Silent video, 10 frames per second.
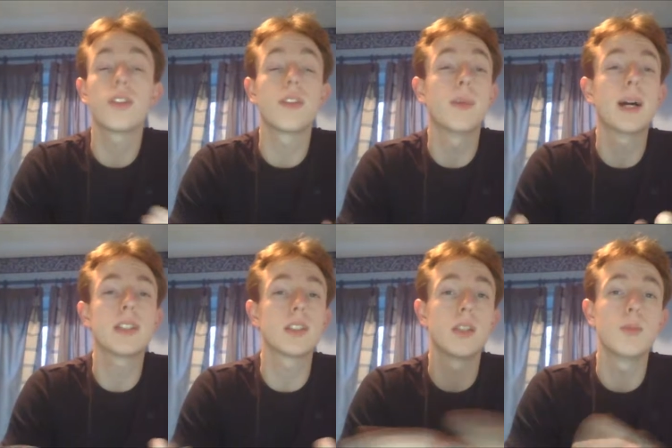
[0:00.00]
that it
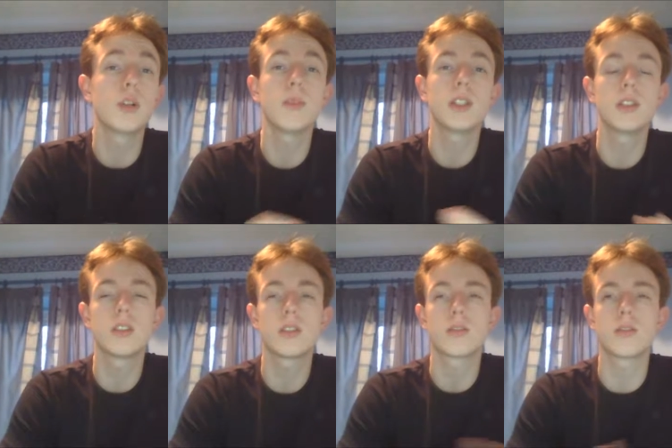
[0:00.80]
matters anymore
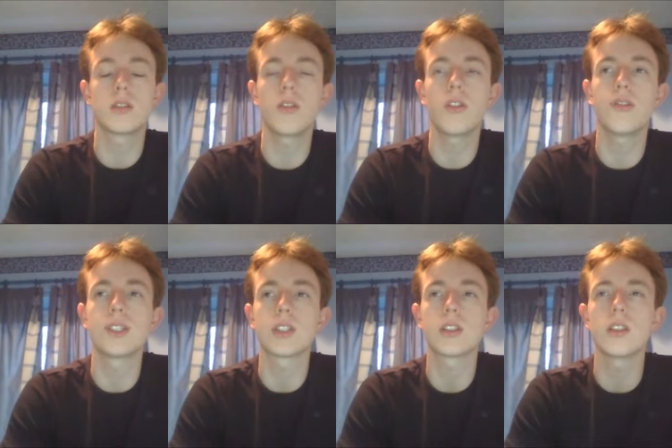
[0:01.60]
because I got the
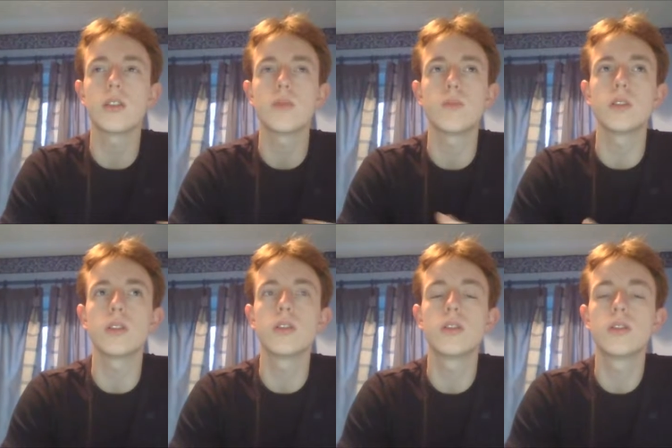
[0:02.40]
360 now, but